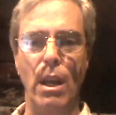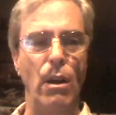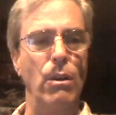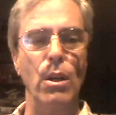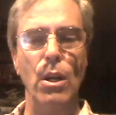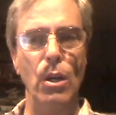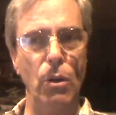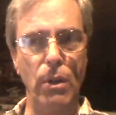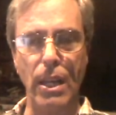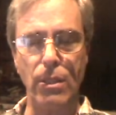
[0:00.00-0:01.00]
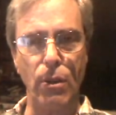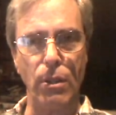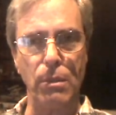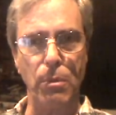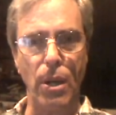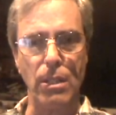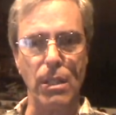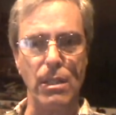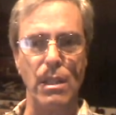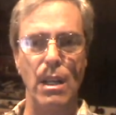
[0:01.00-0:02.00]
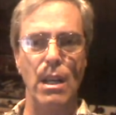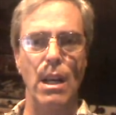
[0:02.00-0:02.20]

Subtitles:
care who gets hurt in the process.